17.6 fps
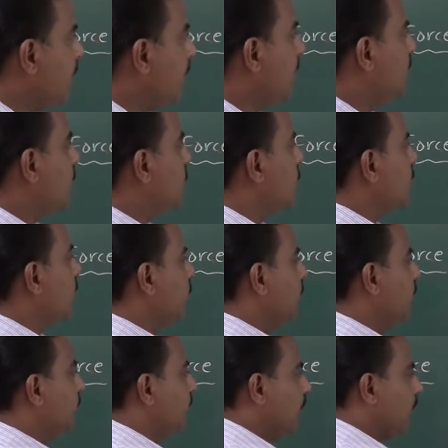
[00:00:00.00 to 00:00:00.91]
application of
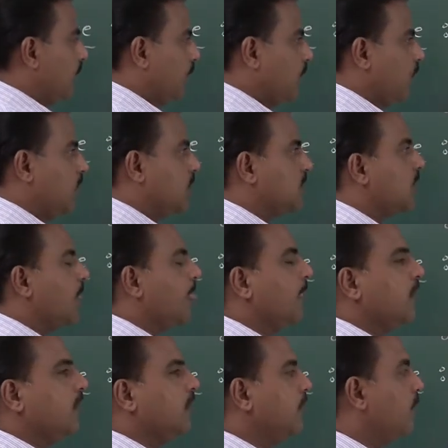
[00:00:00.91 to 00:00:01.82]
the force,
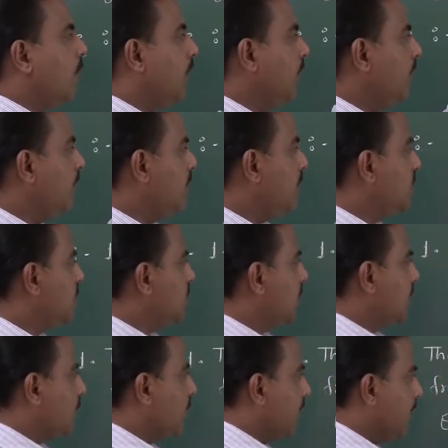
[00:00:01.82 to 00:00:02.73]
the body which is
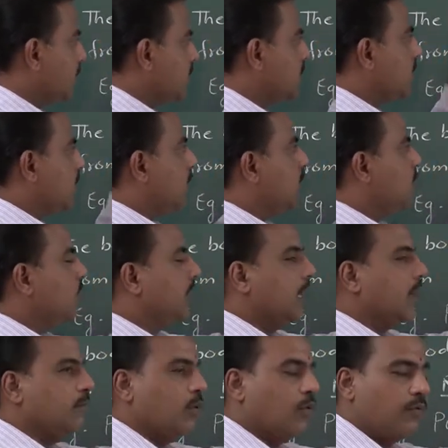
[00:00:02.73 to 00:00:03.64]
at rest, you
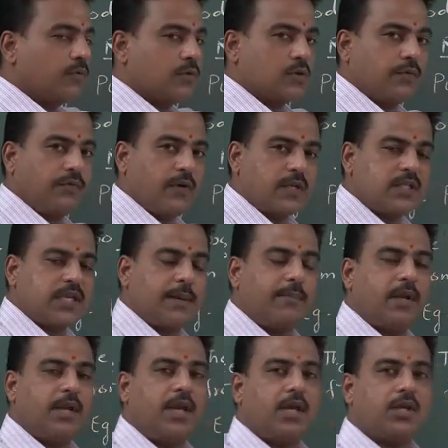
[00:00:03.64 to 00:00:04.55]
can move. So first
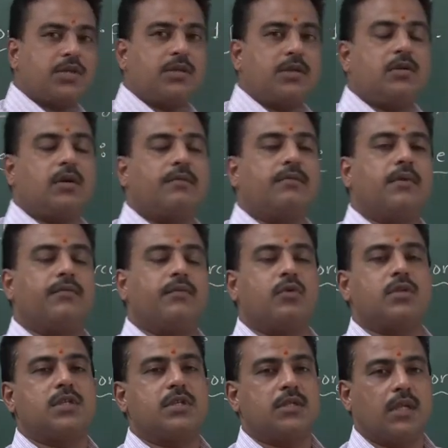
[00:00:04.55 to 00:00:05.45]
application of the
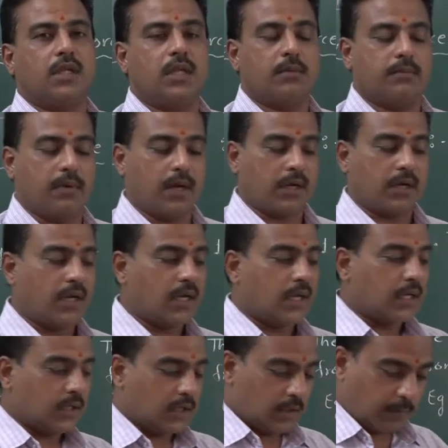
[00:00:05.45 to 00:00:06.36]
force is nothing
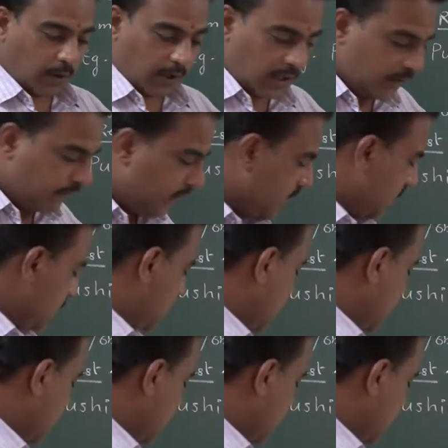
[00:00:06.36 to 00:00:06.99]
but the body which is